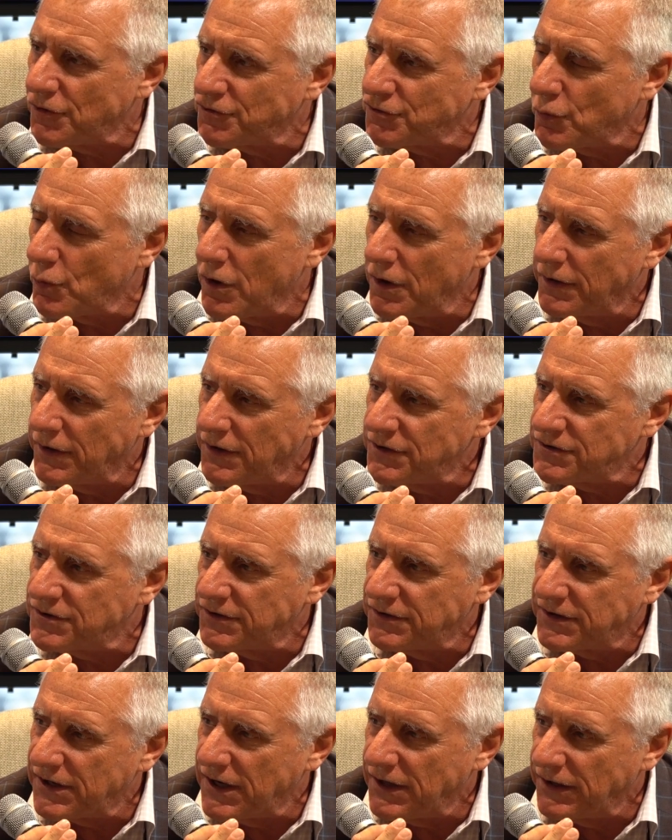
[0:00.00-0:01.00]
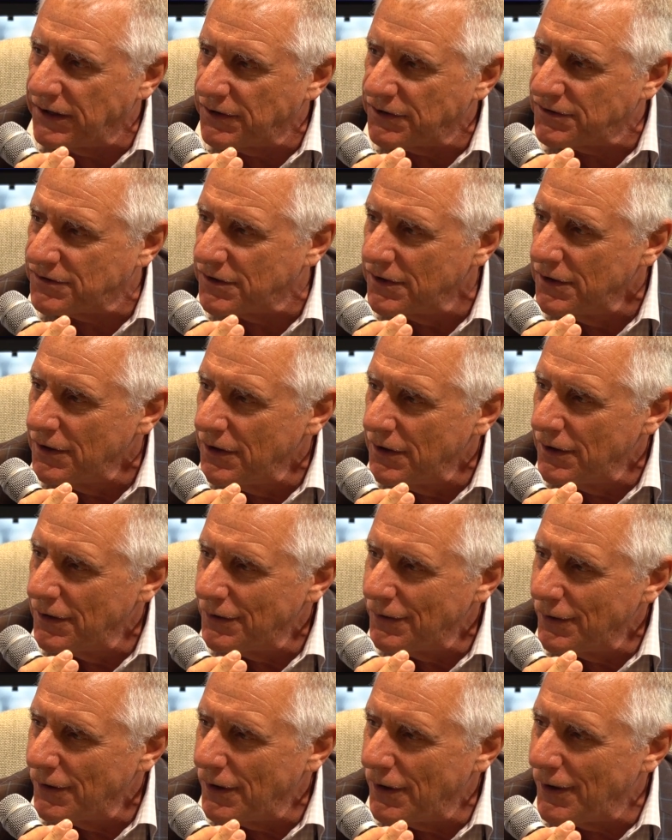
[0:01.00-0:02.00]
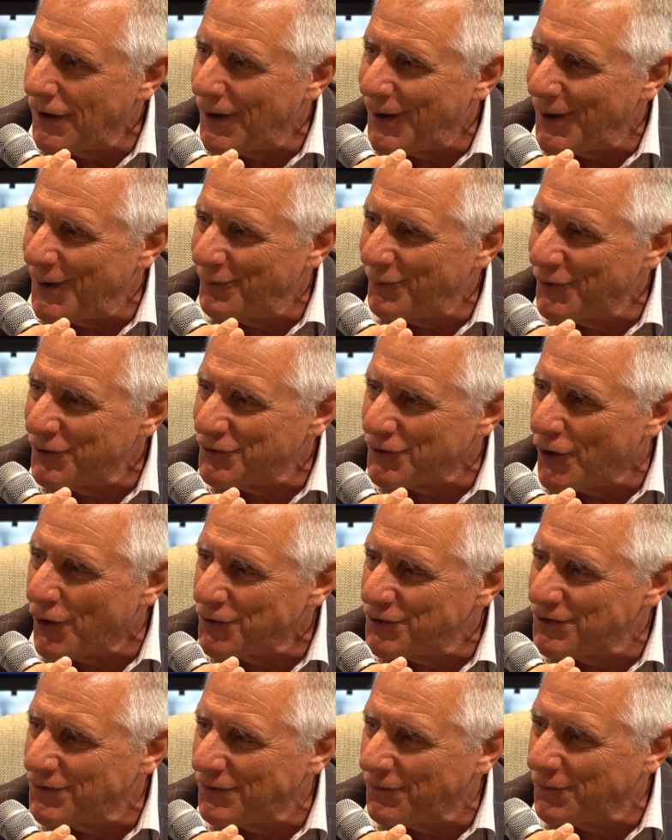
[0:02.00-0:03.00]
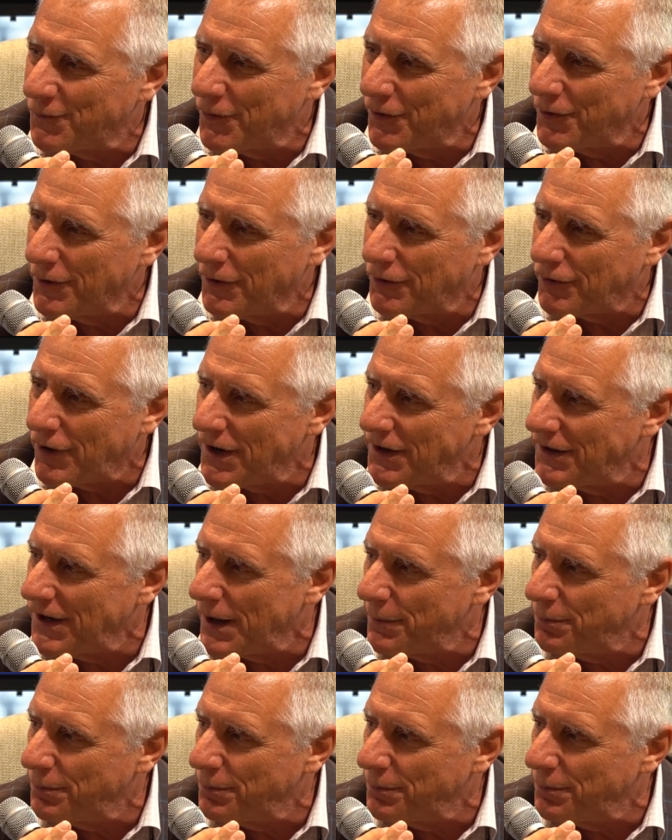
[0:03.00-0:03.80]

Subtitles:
also want instantaneous results for their credit